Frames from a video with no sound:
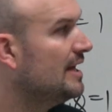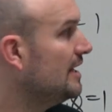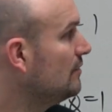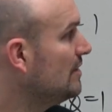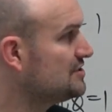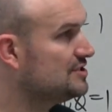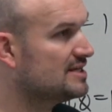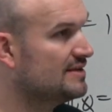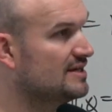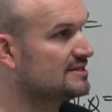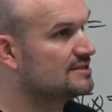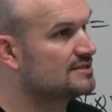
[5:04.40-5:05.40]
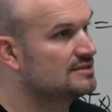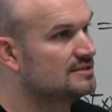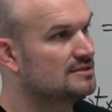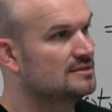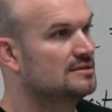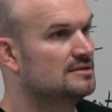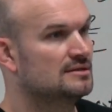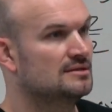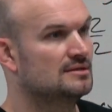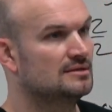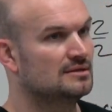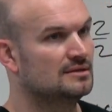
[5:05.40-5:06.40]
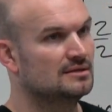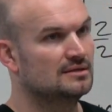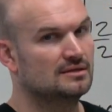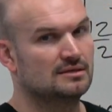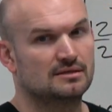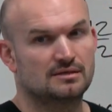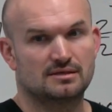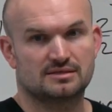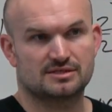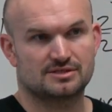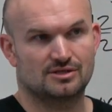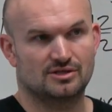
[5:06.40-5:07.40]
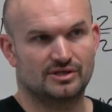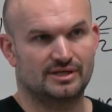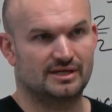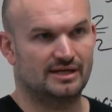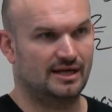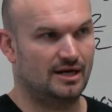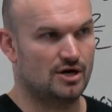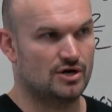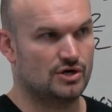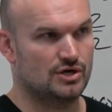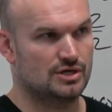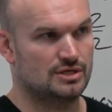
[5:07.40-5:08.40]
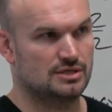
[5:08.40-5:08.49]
Any questions on this? Because it's only going to get harder.